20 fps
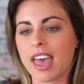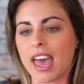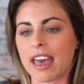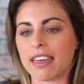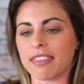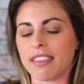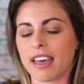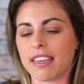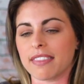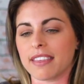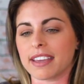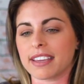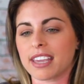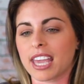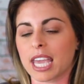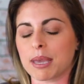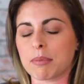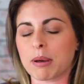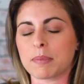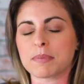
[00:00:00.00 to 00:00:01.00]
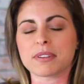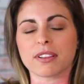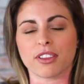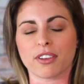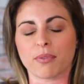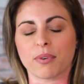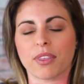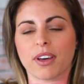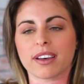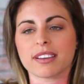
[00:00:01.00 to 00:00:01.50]
And then they came up to
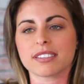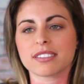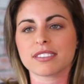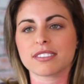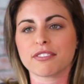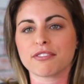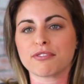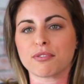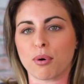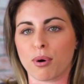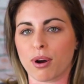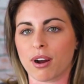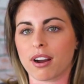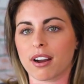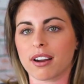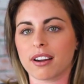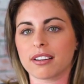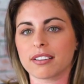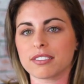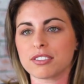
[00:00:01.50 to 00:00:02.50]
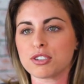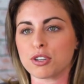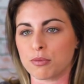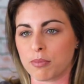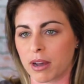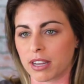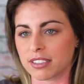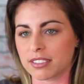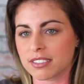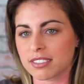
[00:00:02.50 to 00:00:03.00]
live with us for two
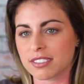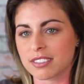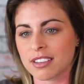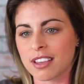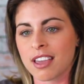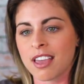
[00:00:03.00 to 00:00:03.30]
months